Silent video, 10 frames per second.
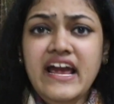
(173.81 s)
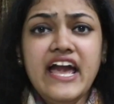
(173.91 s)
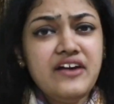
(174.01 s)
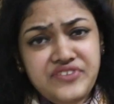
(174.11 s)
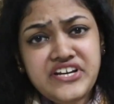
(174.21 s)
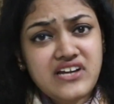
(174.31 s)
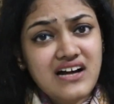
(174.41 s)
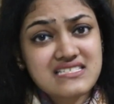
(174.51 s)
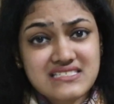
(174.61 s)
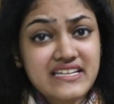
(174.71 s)
Every
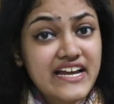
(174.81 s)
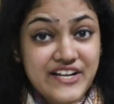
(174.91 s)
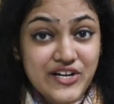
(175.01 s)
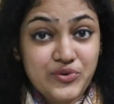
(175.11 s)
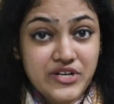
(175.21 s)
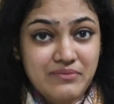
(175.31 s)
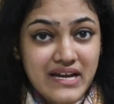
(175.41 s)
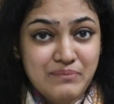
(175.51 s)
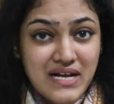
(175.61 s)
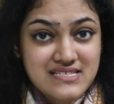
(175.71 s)
task that I include in my
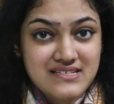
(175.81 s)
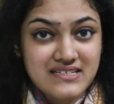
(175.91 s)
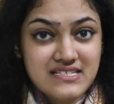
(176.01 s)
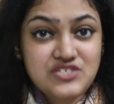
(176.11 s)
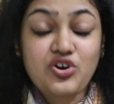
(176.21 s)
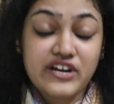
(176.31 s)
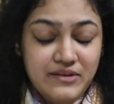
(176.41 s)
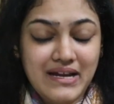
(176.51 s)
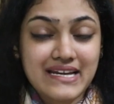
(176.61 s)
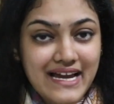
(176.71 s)
master list or in
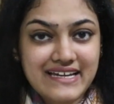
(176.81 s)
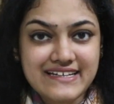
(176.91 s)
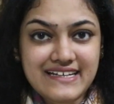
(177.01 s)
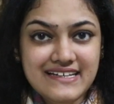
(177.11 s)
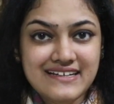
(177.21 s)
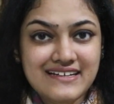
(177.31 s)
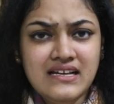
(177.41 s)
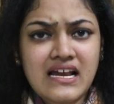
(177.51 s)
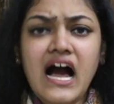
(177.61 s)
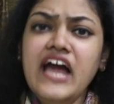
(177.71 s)
my diary,
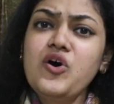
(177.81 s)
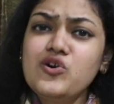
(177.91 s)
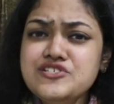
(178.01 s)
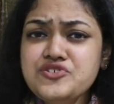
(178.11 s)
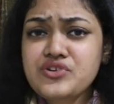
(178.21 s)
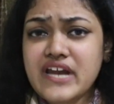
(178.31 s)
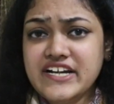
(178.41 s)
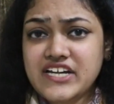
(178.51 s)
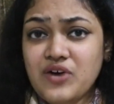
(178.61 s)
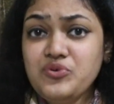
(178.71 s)
I also
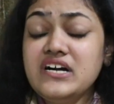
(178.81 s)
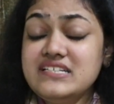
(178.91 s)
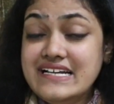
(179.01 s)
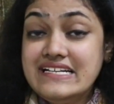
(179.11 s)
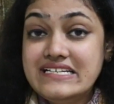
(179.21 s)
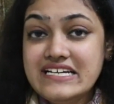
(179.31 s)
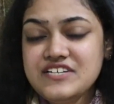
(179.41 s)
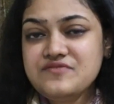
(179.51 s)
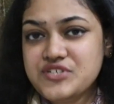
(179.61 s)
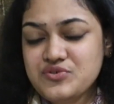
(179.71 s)
write down a
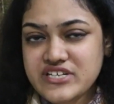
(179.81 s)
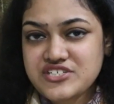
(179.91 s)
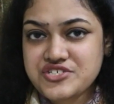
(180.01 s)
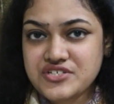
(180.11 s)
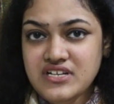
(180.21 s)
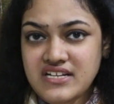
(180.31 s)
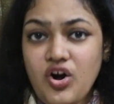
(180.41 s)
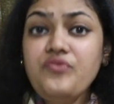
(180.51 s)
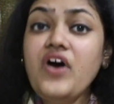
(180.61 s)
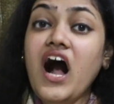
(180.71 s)
tentative duration
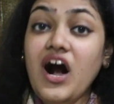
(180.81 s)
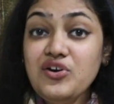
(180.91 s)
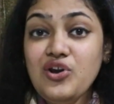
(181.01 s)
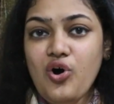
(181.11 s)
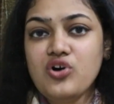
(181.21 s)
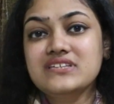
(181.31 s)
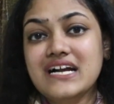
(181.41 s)
of how long